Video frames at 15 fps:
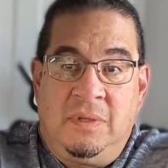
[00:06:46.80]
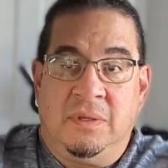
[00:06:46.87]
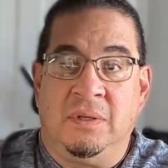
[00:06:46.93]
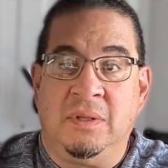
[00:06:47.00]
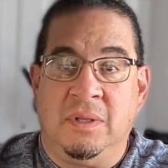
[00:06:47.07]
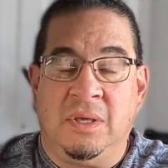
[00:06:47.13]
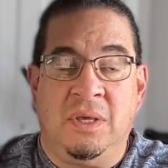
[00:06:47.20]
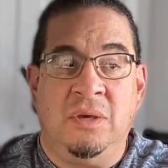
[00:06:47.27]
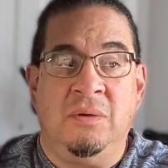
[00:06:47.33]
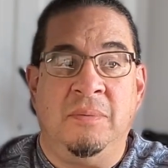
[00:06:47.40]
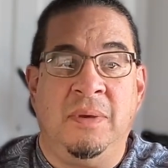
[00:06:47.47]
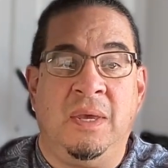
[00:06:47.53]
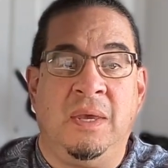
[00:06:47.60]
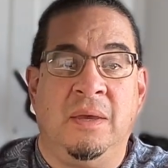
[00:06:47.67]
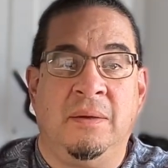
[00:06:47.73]
the
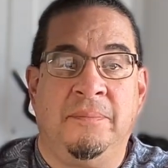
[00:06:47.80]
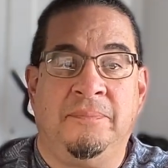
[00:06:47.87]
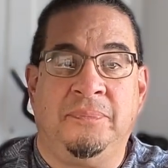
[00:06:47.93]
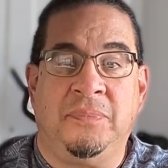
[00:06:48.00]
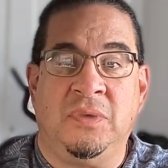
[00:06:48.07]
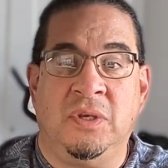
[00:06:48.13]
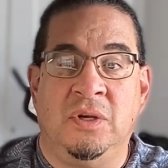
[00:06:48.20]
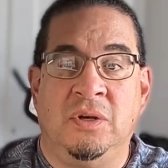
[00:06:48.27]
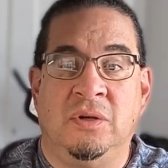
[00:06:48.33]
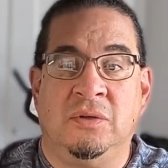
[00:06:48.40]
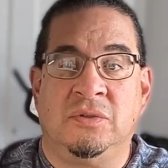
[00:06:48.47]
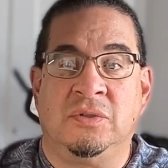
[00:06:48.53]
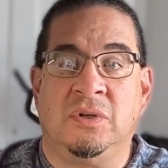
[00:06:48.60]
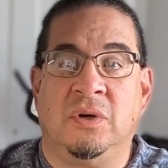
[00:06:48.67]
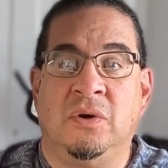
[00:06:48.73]
QB?
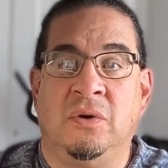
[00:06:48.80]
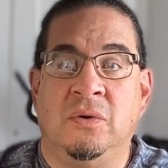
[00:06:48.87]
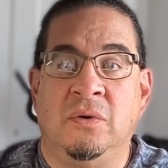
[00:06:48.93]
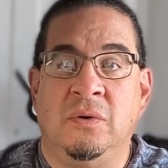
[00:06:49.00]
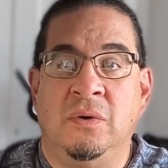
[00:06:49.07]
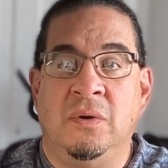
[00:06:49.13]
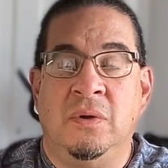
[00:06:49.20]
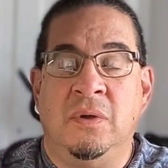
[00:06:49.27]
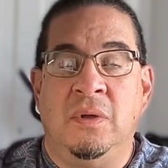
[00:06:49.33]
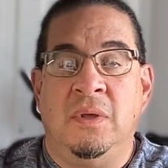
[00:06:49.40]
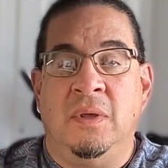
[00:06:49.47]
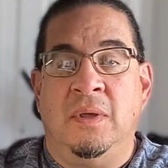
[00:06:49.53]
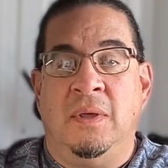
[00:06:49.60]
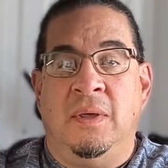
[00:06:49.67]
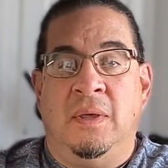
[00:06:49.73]
So
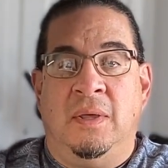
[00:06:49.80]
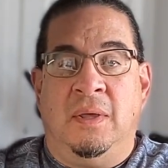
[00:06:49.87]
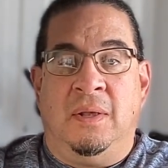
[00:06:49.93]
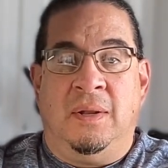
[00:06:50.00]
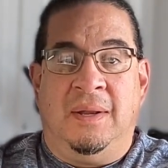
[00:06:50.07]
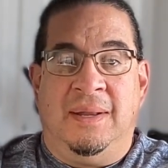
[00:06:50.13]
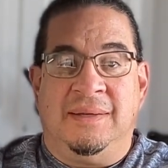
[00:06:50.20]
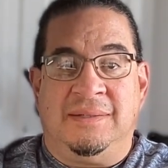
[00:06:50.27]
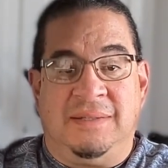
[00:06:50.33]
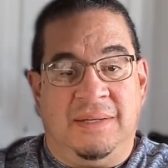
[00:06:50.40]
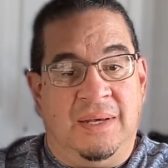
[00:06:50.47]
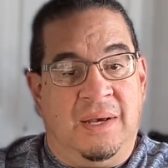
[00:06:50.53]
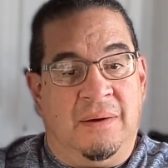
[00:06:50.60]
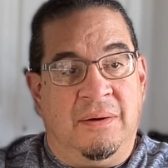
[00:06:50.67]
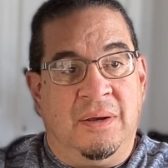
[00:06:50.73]
let's see
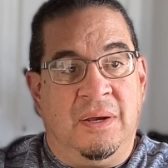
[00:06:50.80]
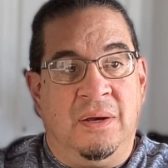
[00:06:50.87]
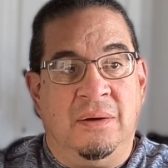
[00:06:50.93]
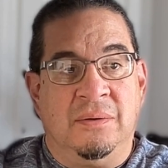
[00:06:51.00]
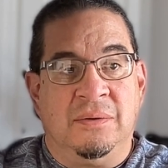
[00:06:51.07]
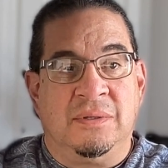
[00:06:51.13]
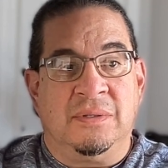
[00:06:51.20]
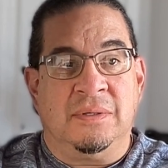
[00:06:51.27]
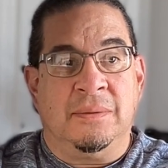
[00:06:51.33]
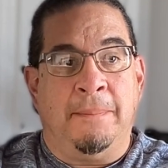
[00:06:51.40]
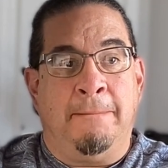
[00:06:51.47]
how it goes.